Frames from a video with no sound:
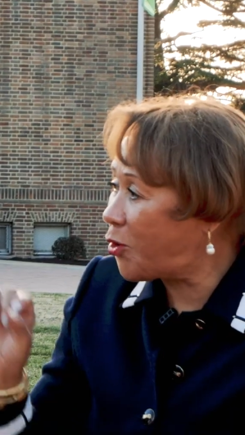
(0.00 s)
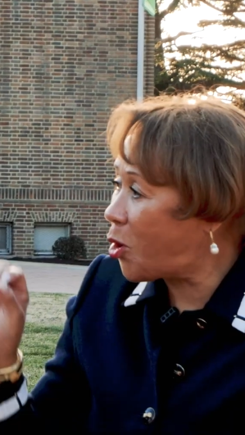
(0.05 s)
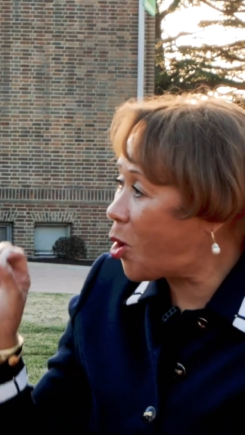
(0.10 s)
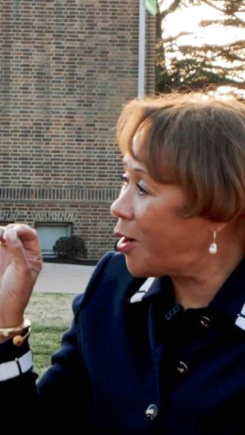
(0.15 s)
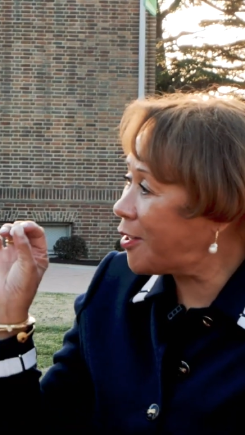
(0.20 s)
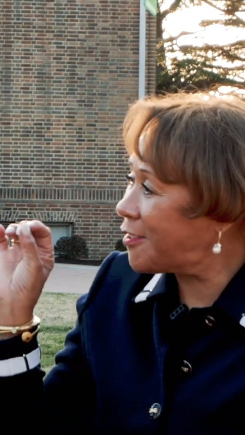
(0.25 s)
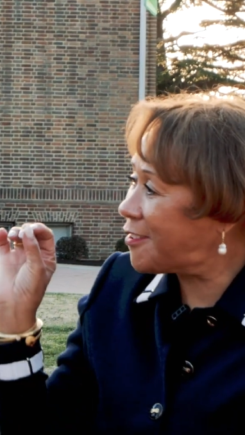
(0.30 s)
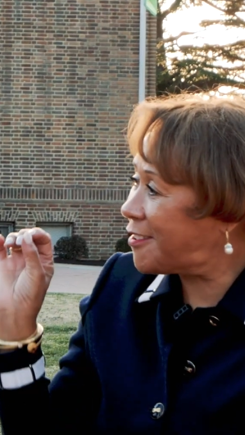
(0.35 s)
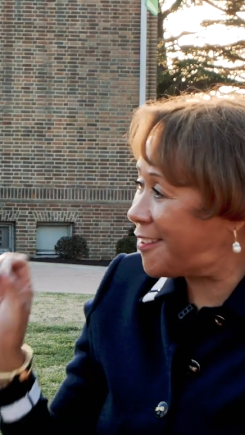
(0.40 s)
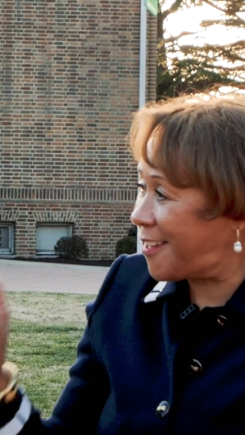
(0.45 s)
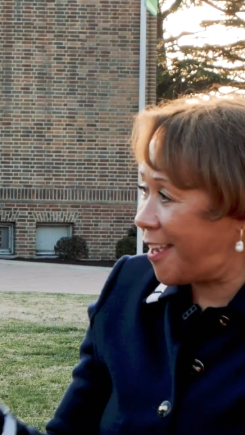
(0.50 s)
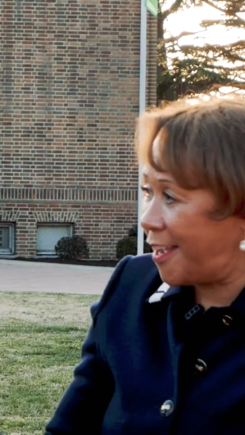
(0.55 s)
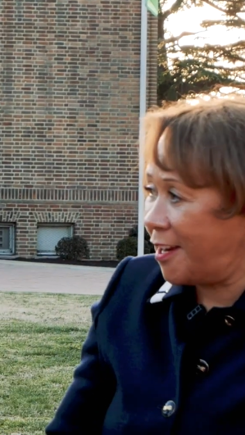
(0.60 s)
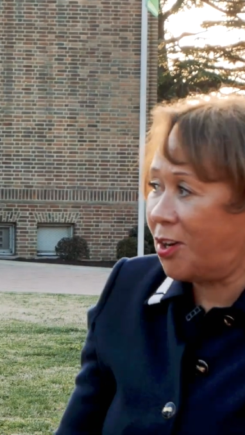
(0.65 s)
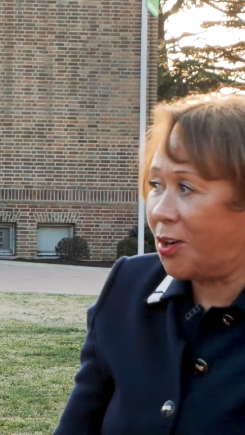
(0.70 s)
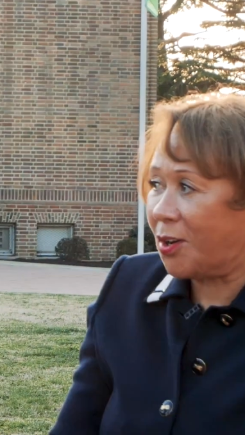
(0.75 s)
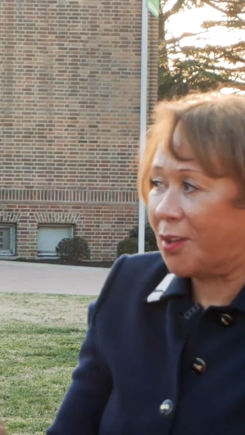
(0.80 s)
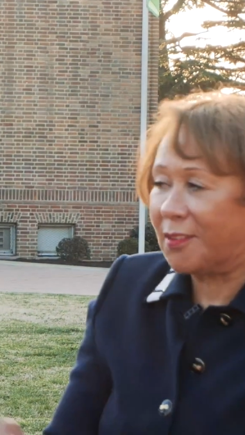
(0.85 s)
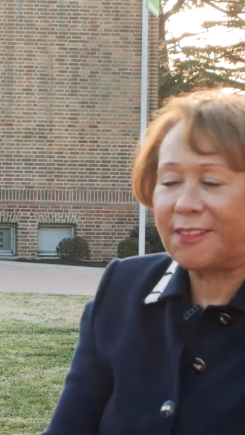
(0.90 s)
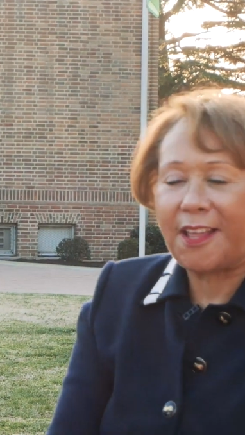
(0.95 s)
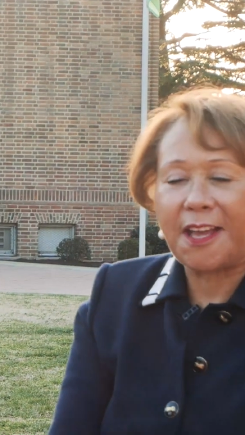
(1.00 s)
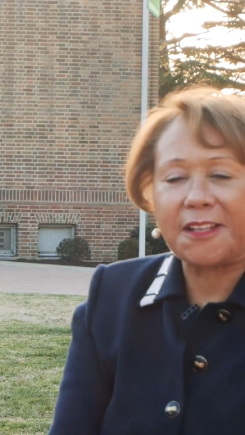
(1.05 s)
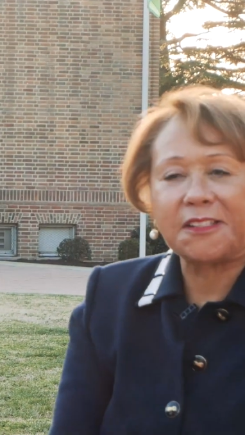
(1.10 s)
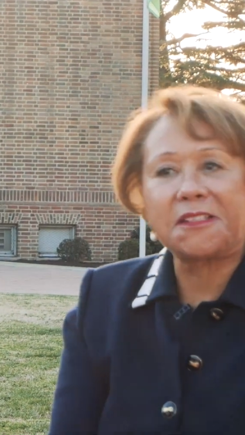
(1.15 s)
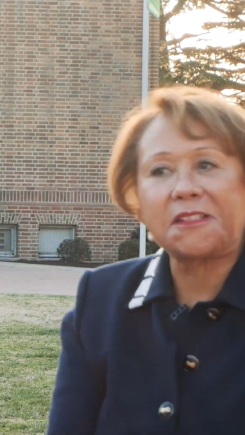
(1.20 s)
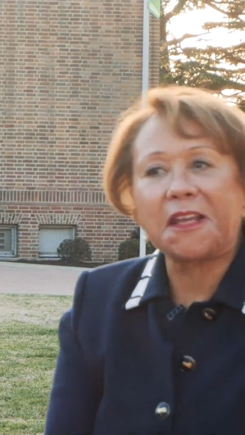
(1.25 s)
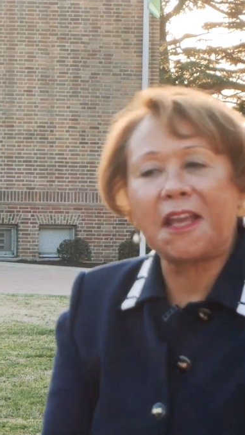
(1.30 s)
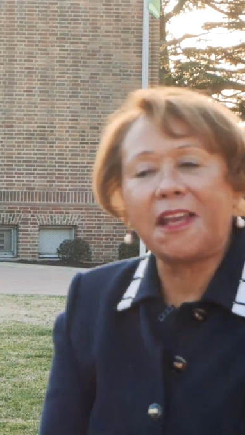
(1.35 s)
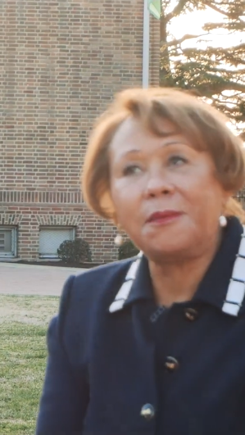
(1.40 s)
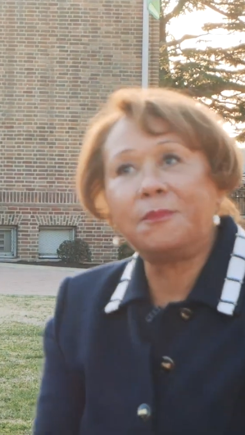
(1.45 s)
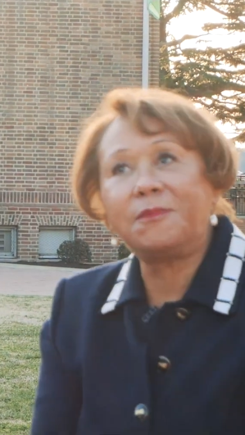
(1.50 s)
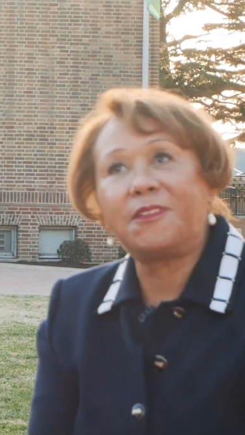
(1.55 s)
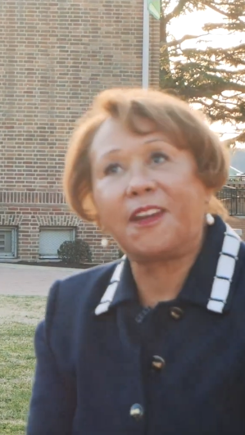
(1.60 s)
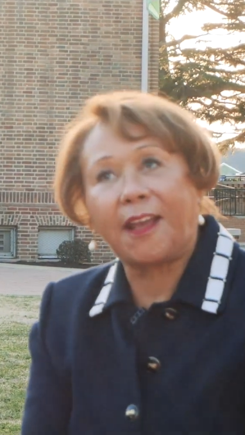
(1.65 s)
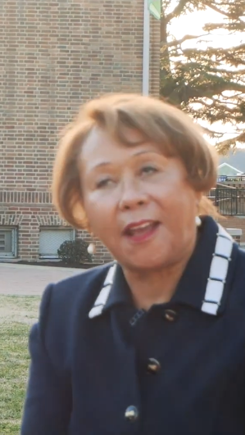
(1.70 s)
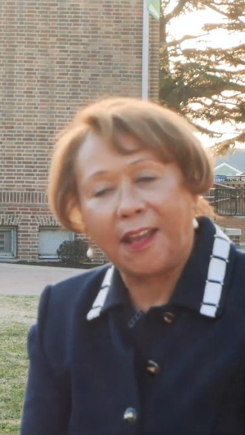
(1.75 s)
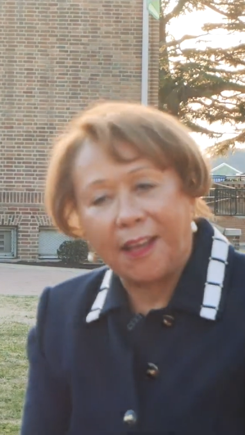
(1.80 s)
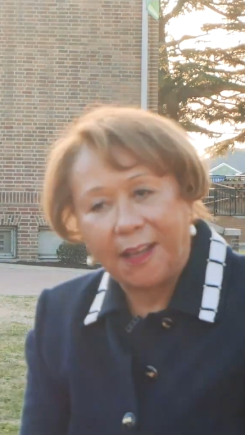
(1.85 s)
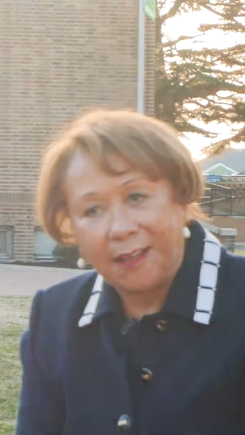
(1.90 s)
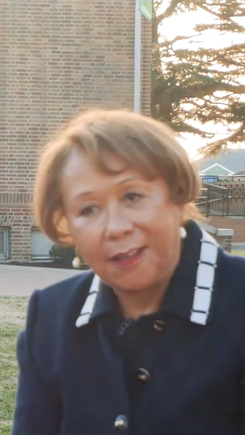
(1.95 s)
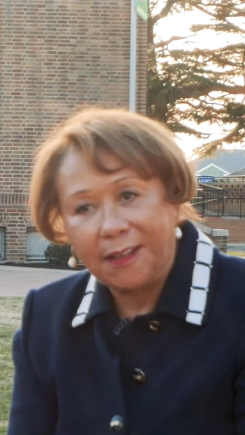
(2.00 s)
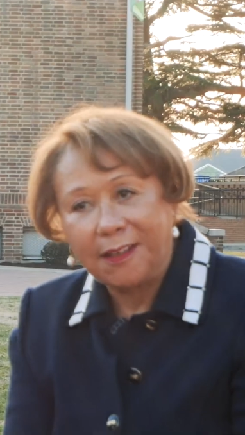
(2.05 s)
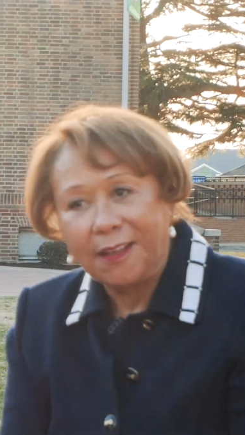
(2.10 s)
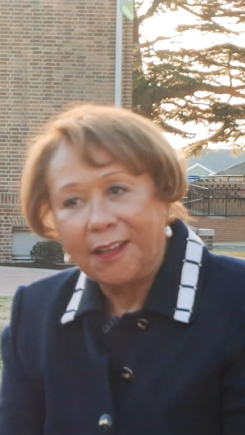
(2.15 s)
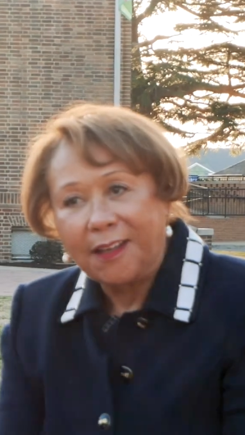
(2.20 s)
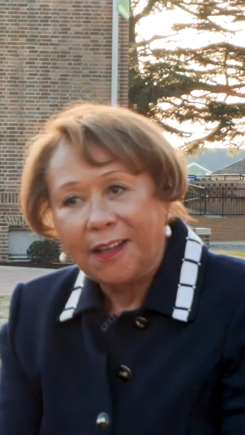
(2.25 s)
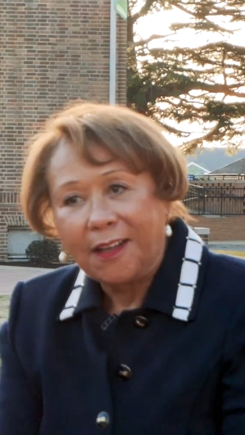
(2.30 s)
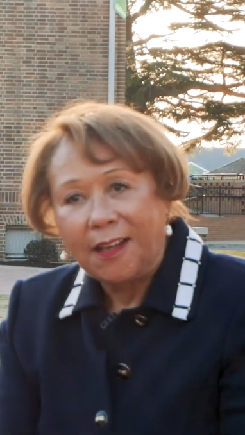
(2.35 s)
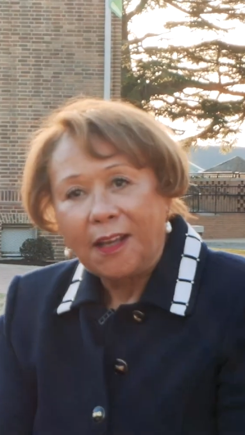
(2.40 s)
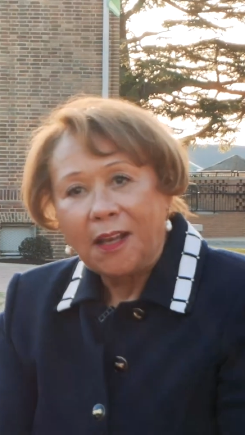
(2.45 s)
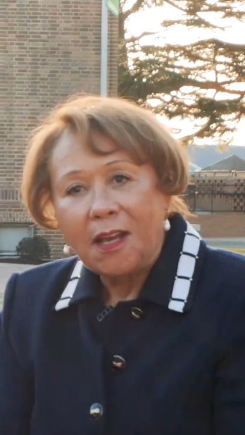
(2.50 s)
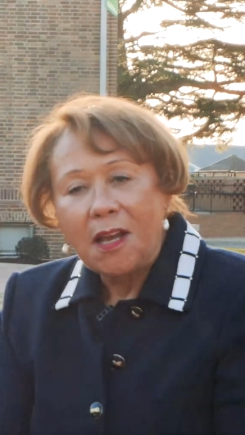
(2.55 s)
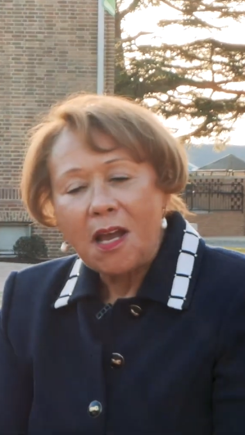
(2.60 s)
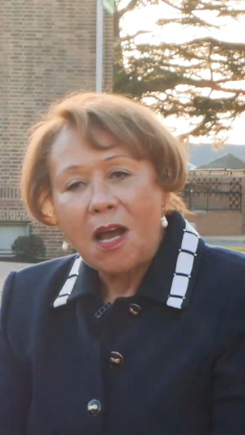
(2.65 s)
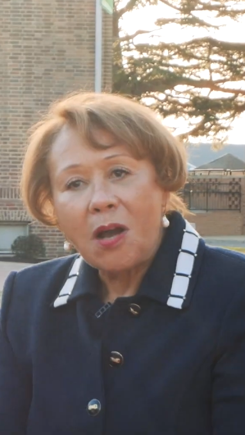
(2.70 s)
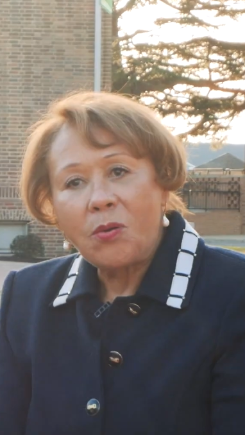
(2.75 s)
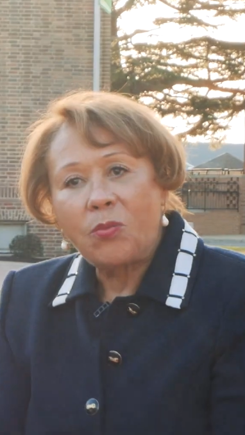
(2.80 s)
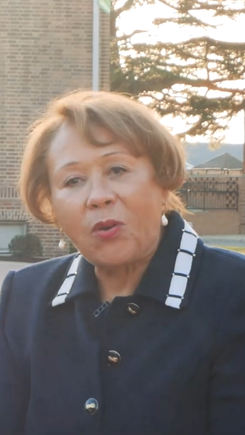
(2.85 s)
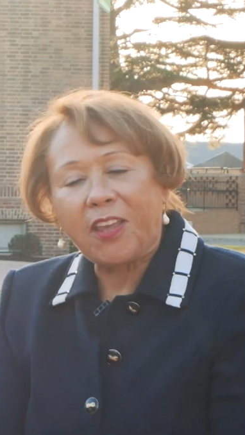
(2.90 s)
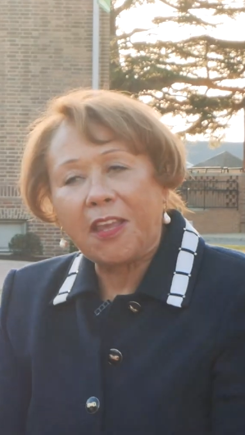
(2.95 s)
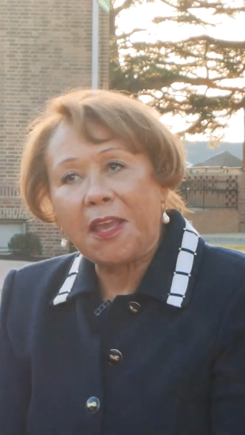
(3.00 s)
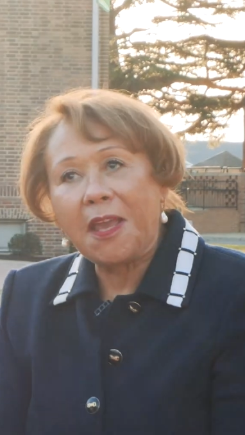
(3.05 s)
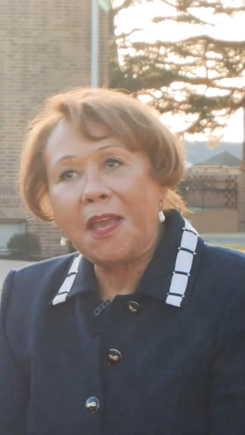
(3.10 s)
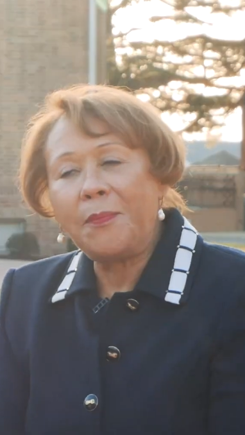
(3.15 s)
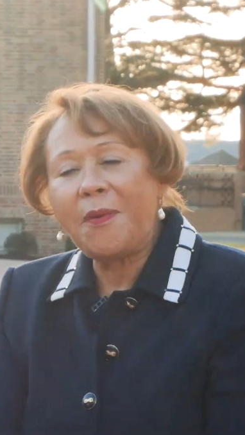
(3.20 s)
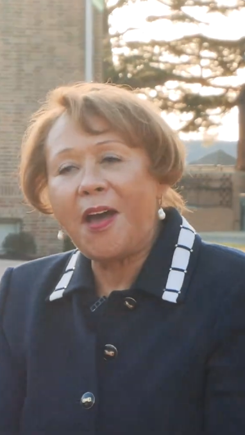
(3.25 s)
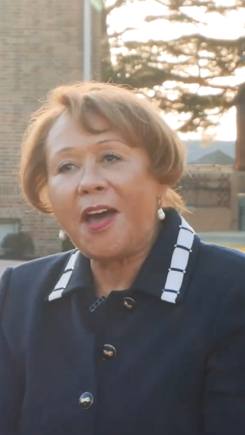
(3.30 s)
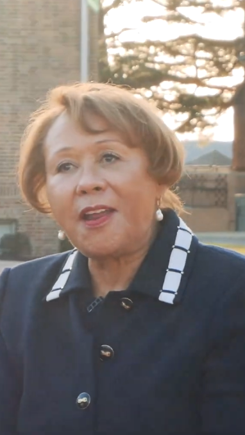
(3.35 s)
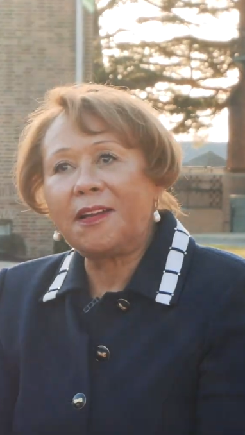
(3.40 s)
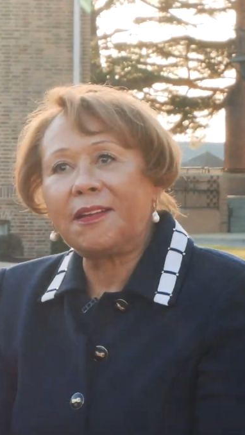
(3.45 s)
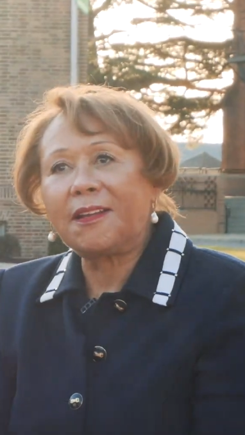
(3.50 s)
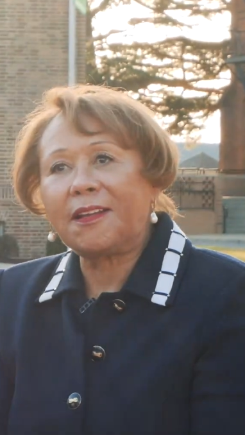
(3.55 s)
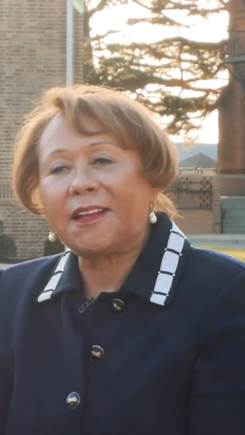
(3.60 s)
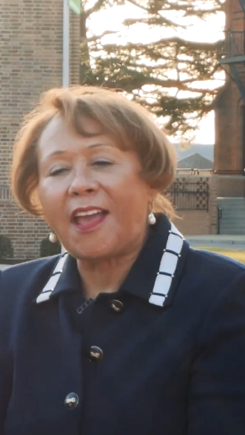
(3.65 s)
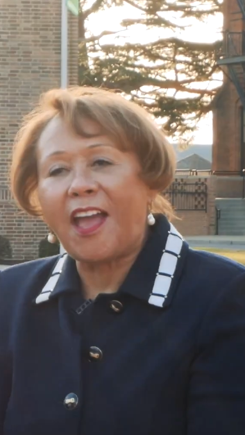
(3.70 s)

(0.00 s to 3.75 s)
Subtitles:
for dinner that same day, we came out of the